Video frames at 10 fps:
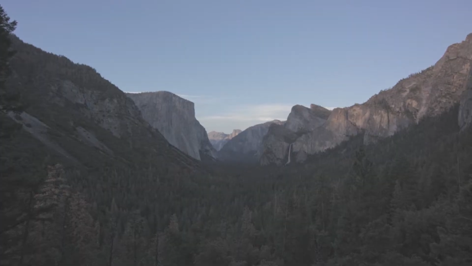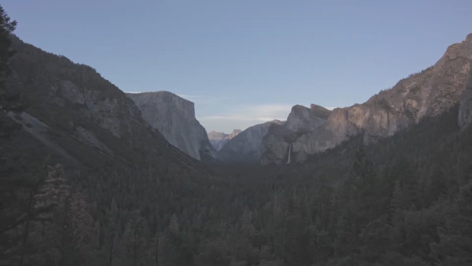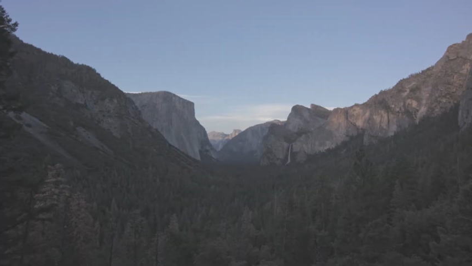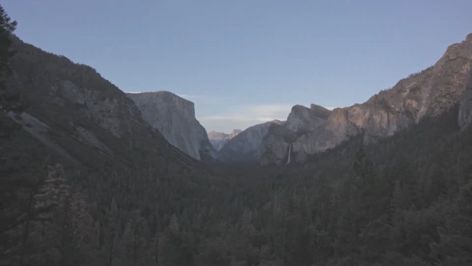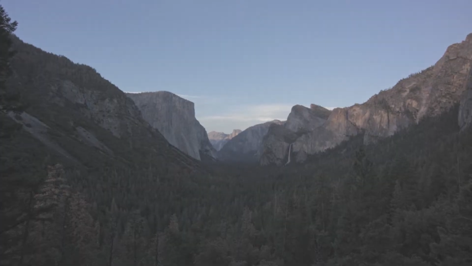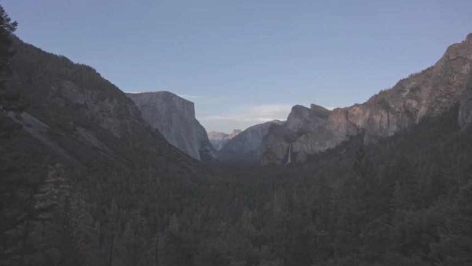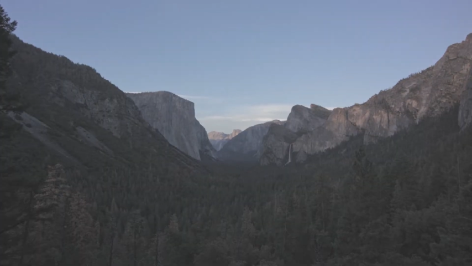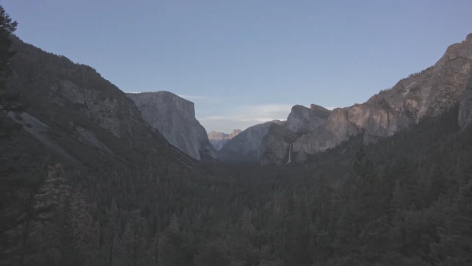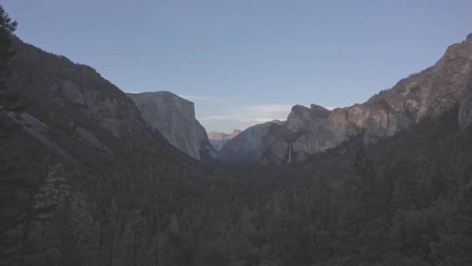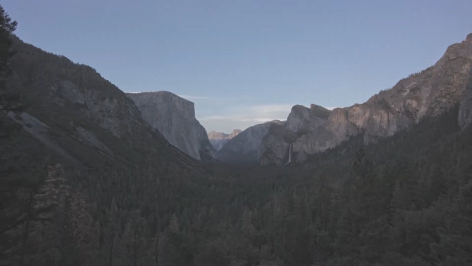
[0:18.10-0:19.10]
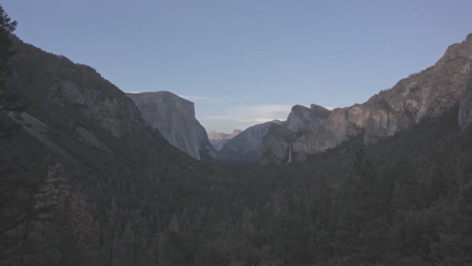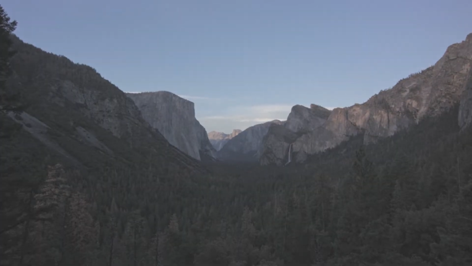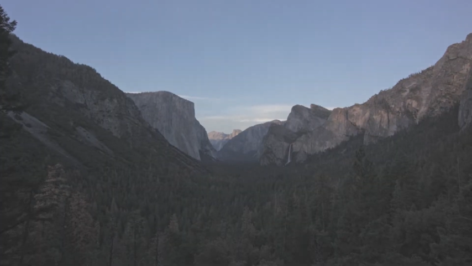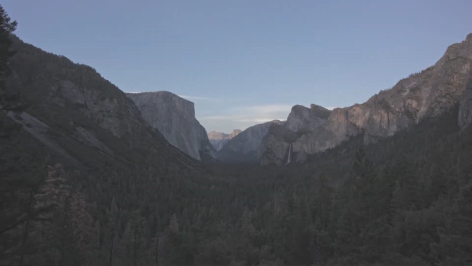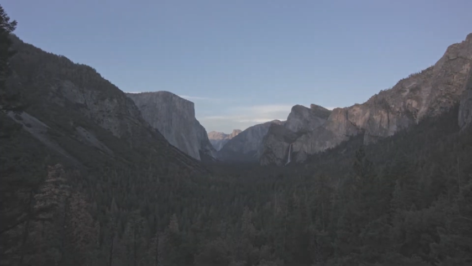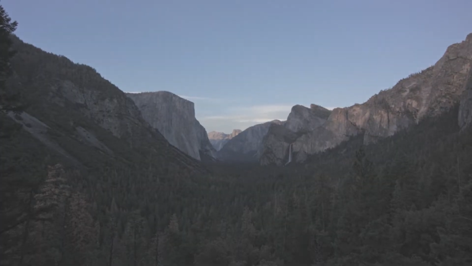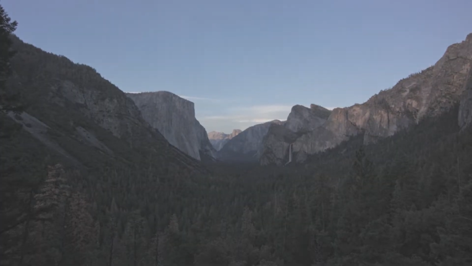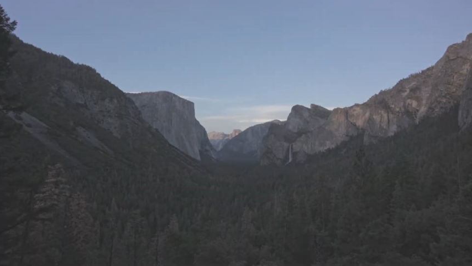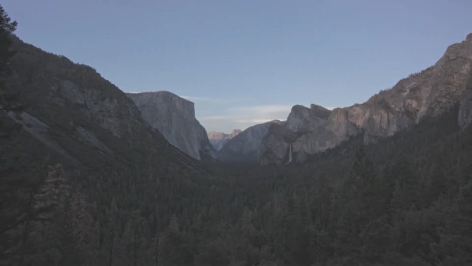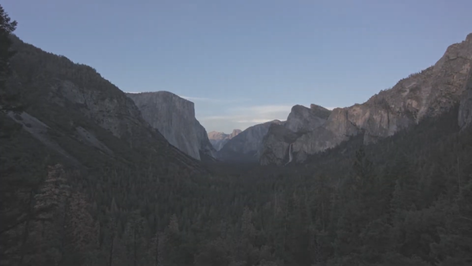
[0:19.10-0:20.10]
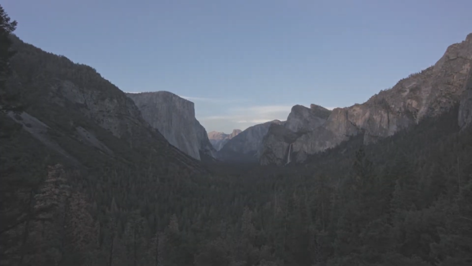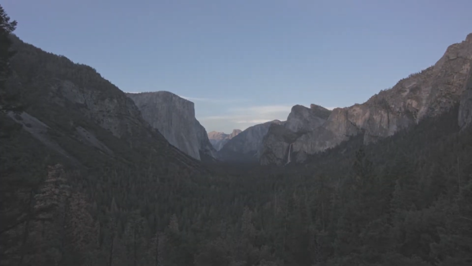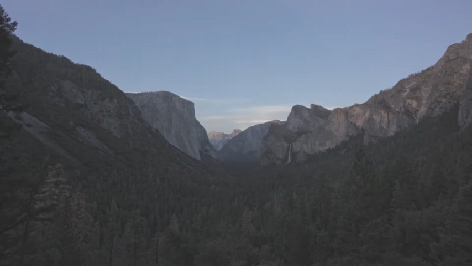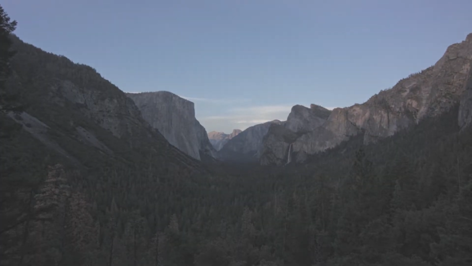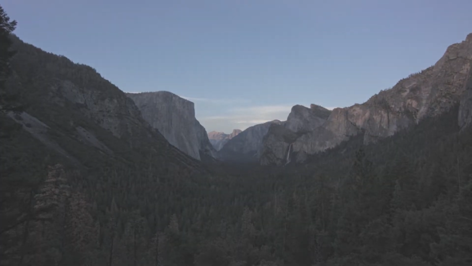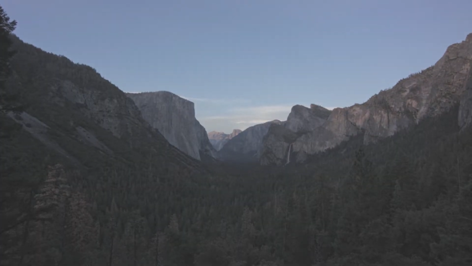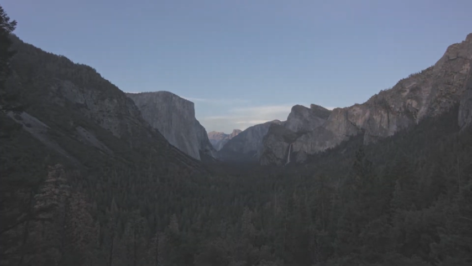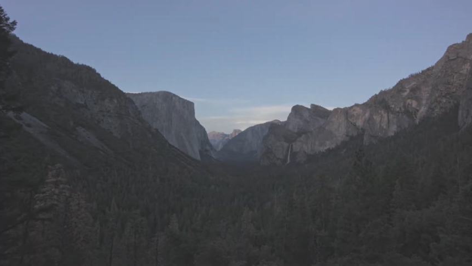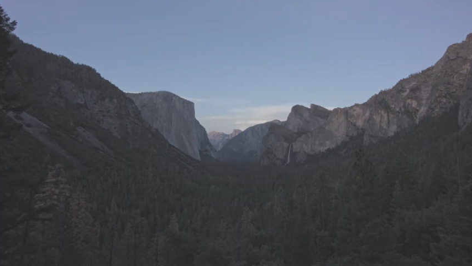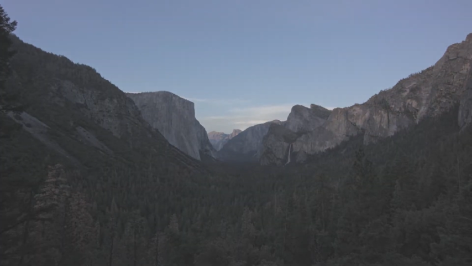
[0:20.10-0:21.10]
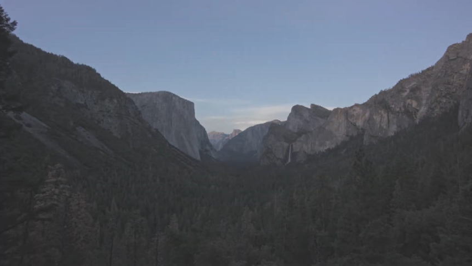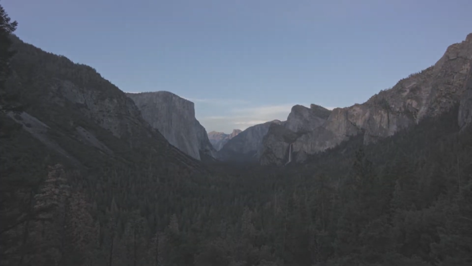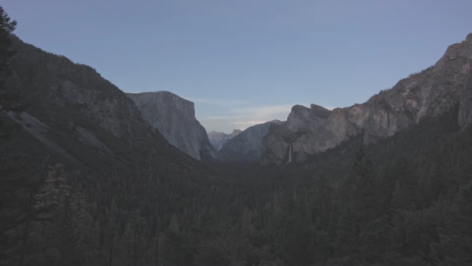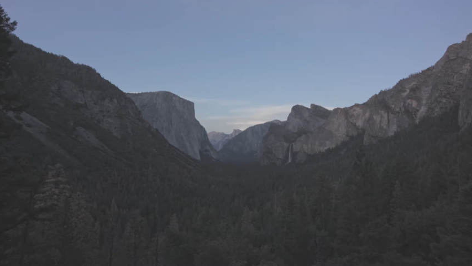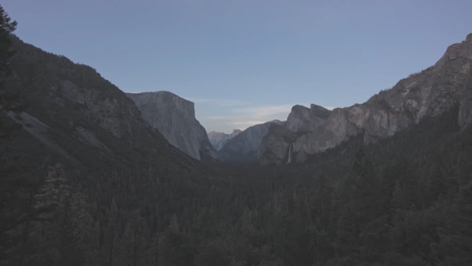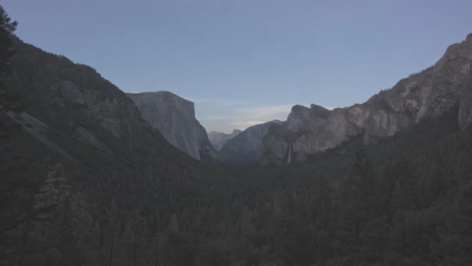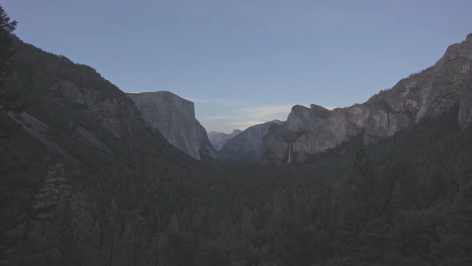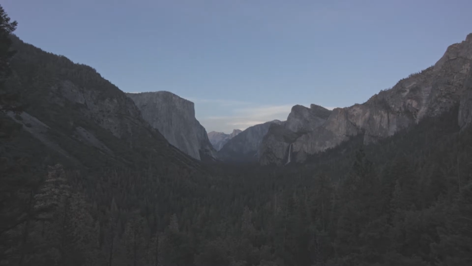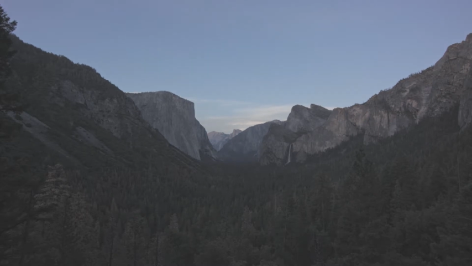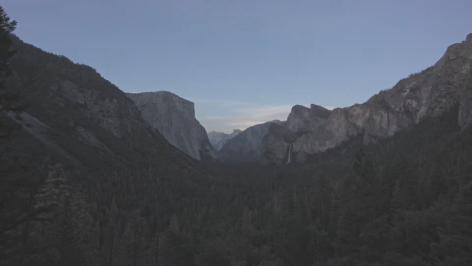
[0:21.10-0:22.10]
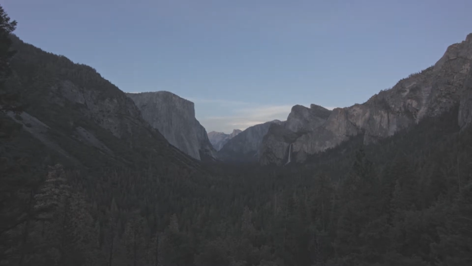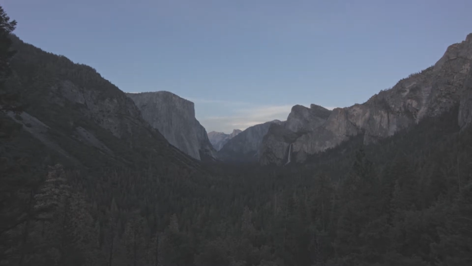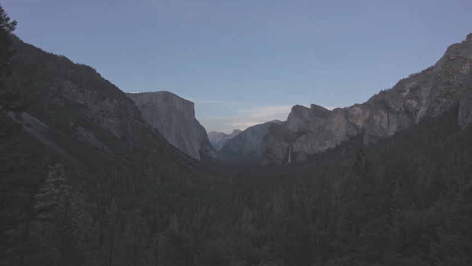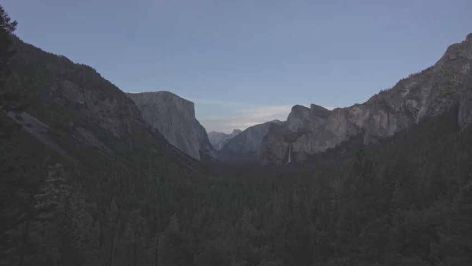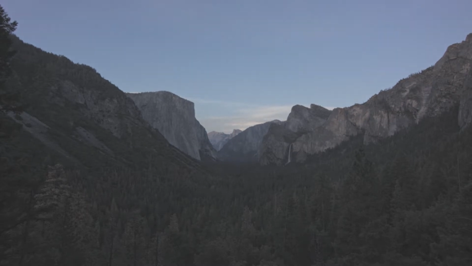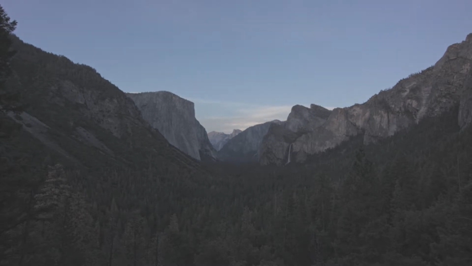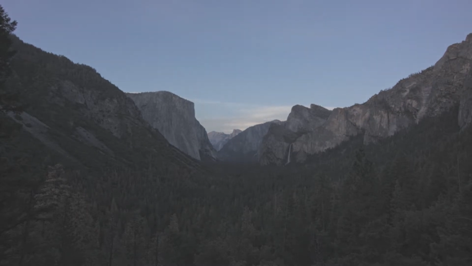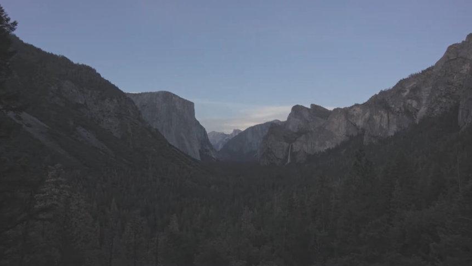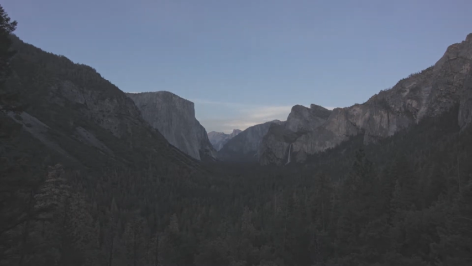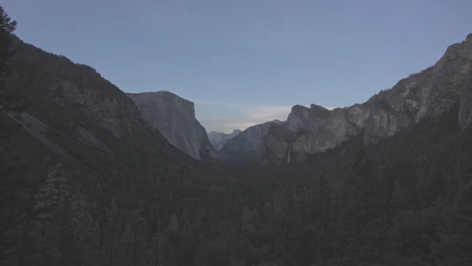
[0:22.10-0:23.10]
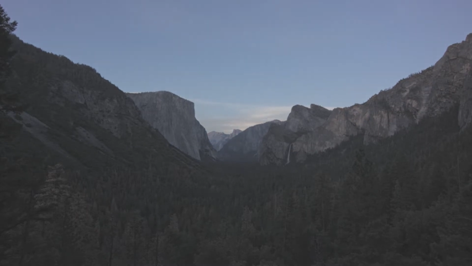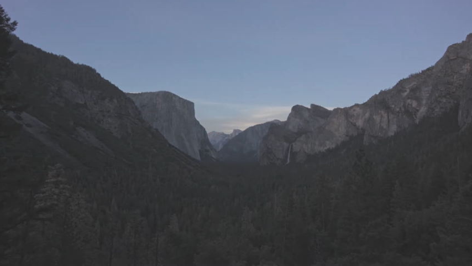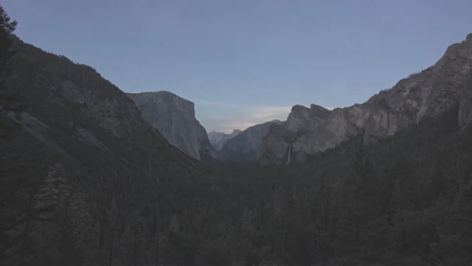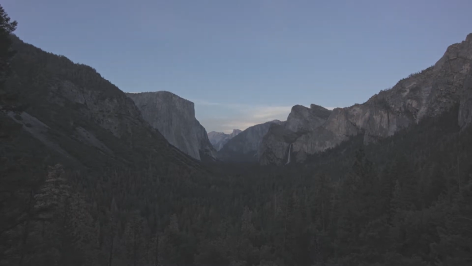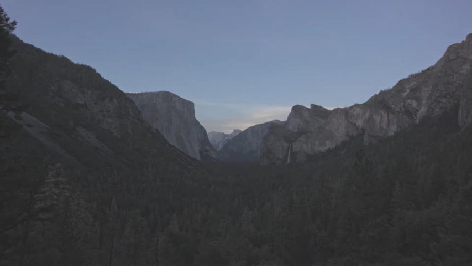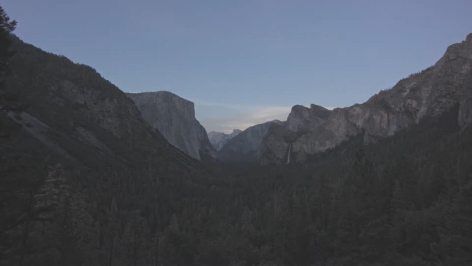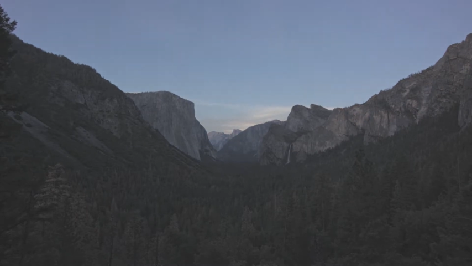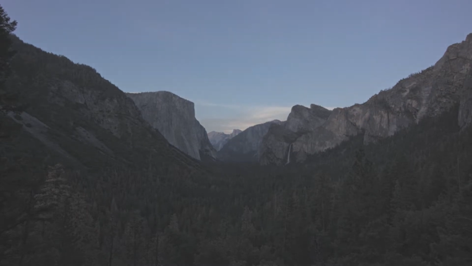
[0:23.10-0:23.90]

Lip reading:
(no speaker visible)